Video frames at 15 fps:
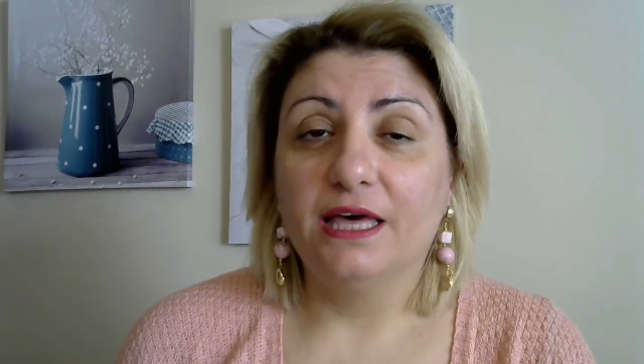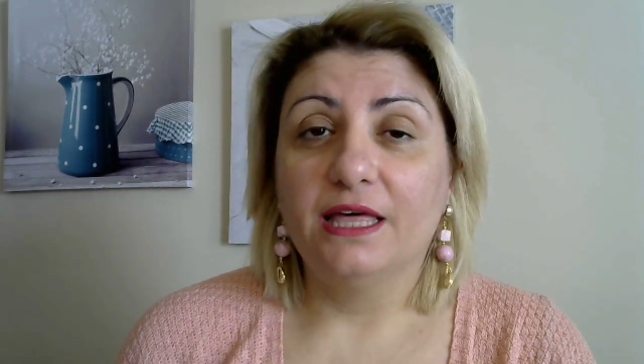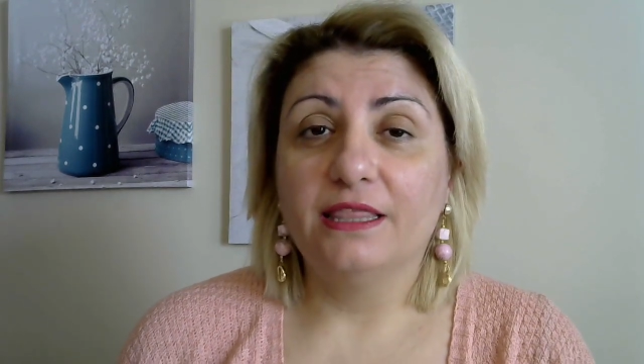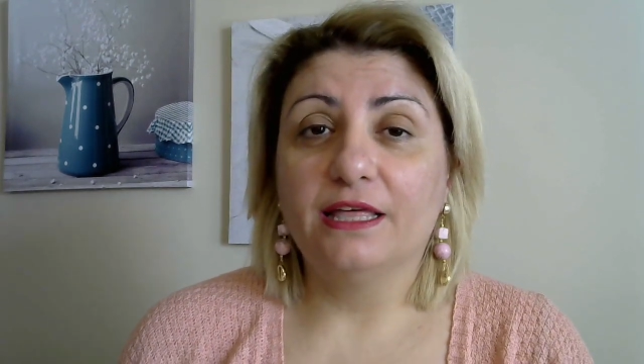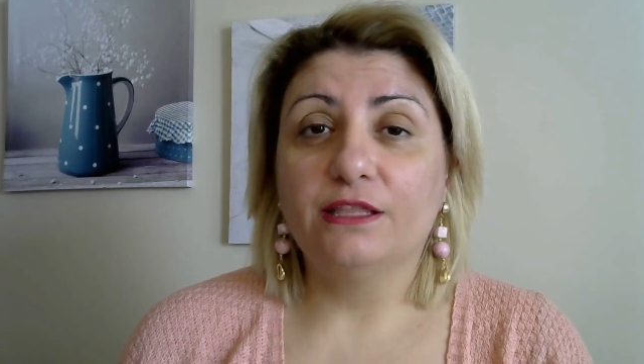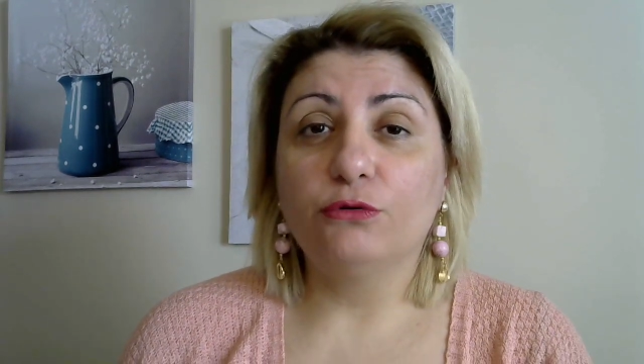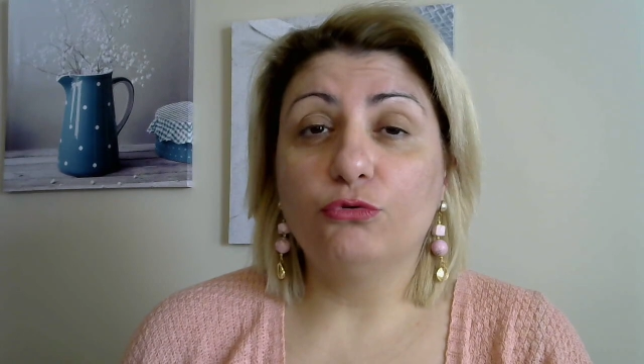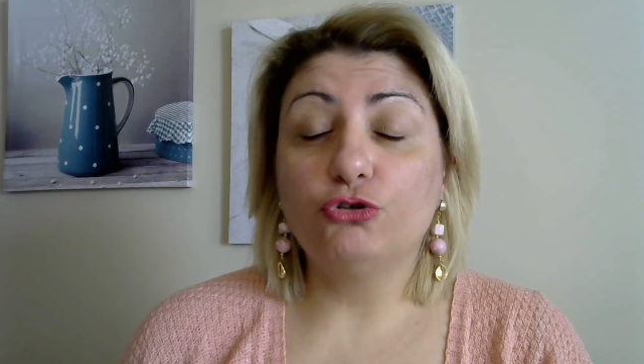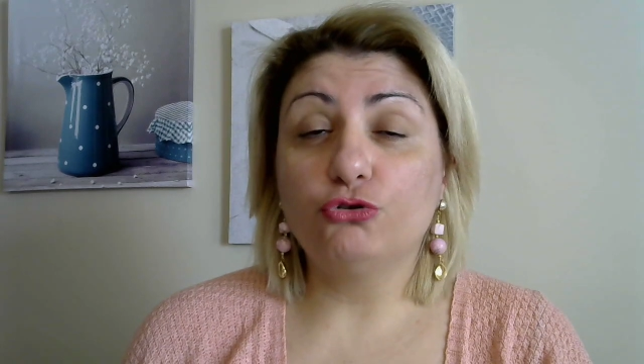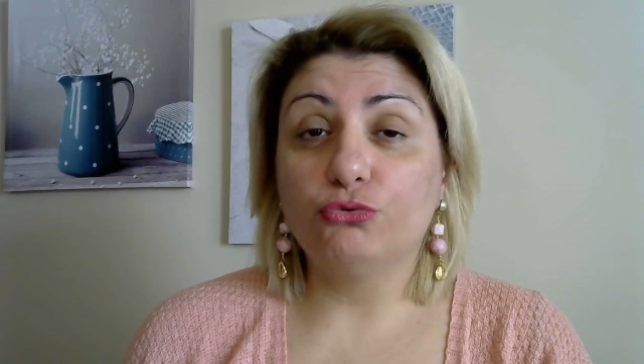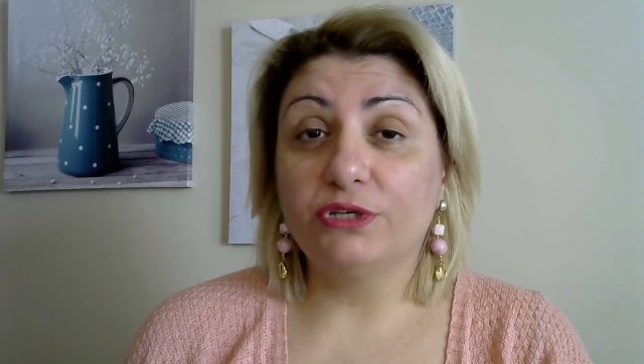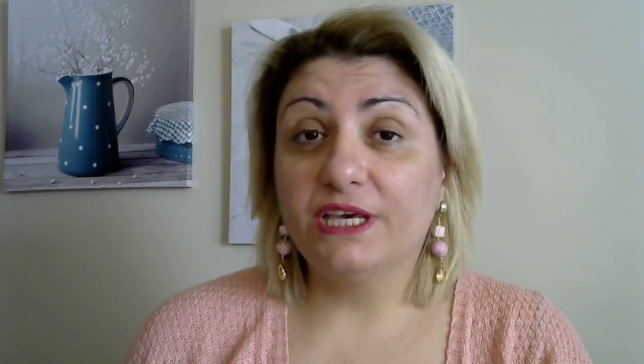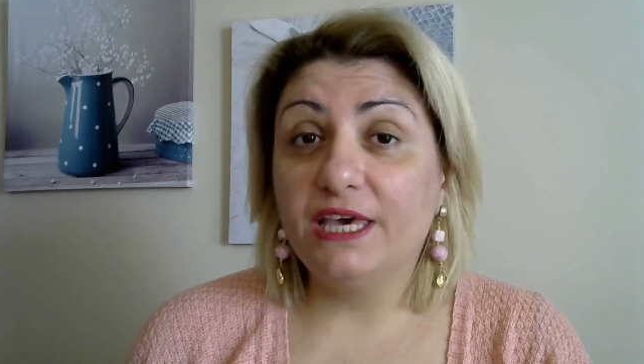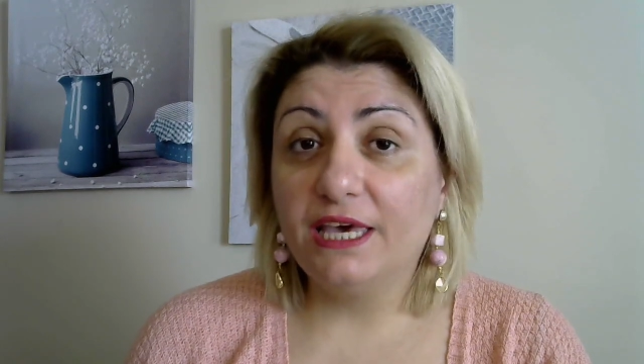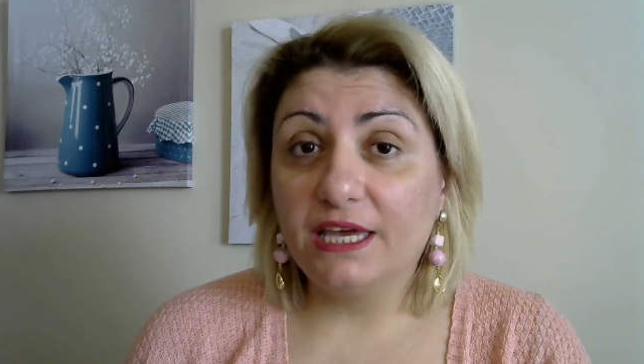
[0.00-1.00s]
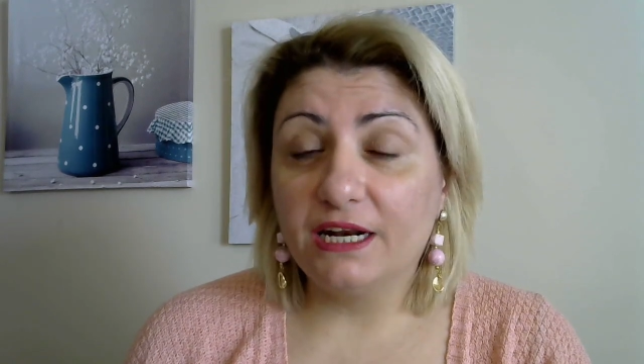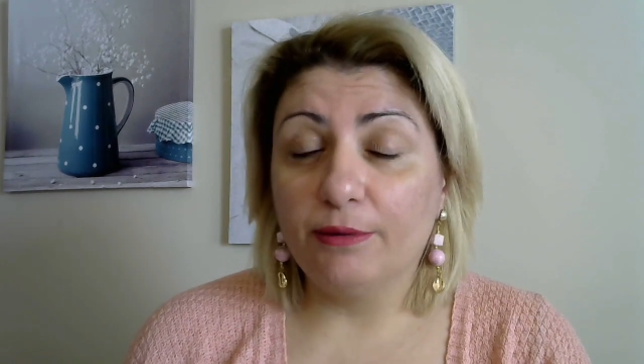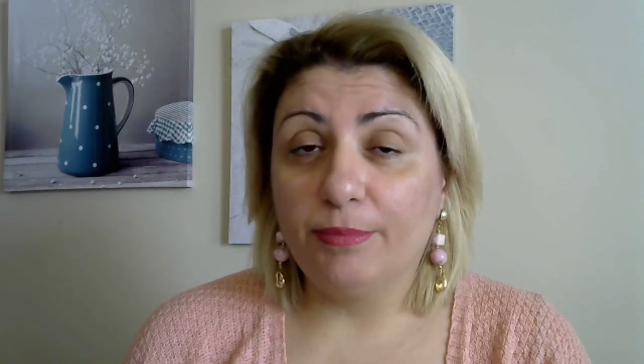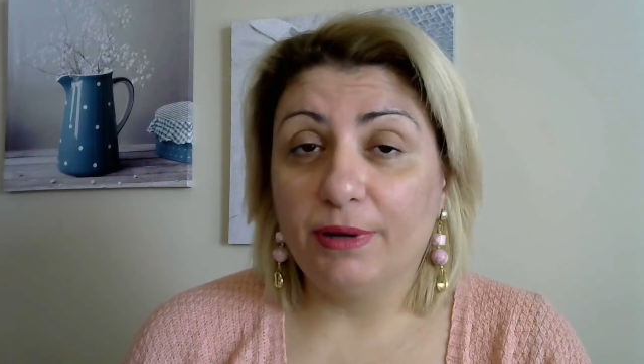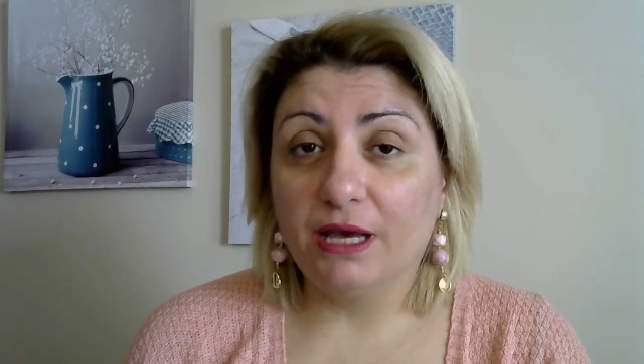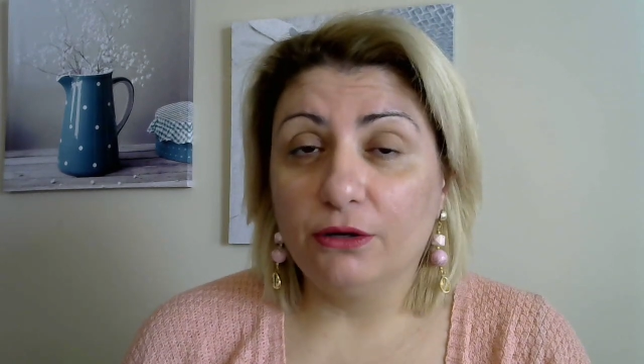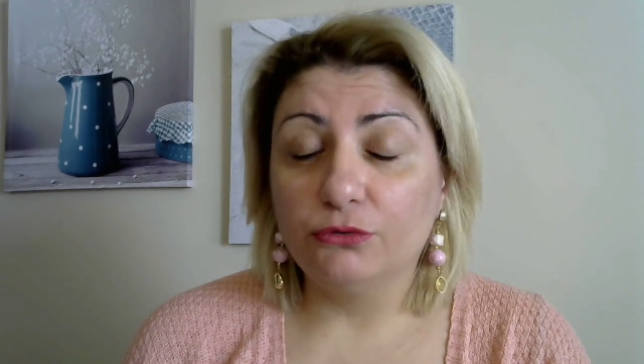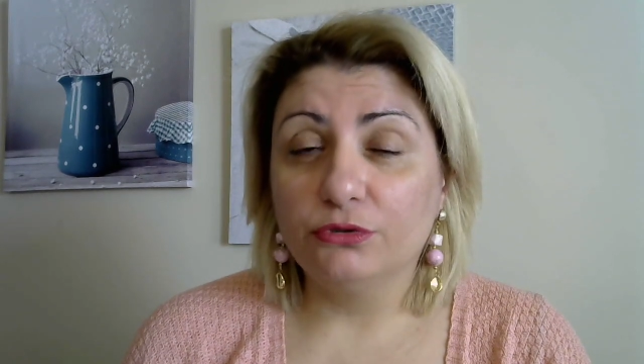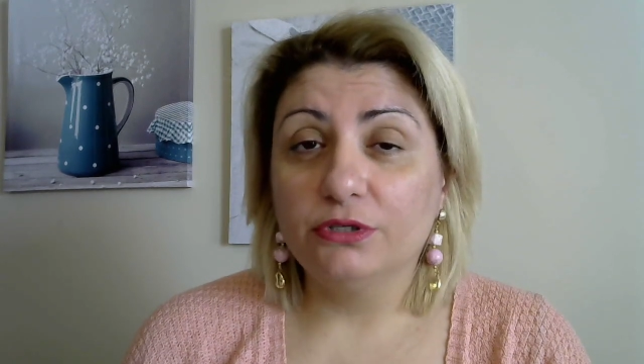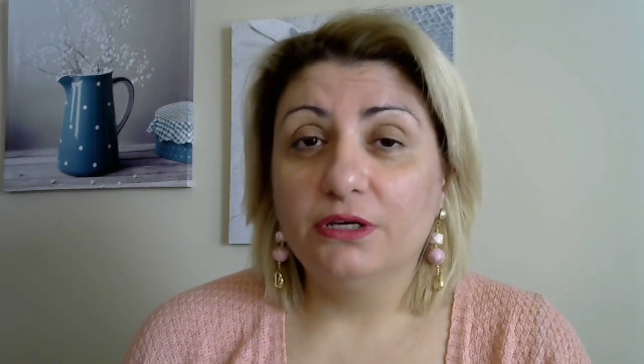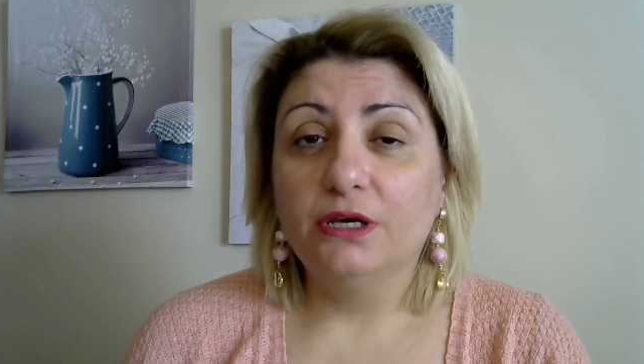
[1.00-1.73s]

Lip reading: that we should care about?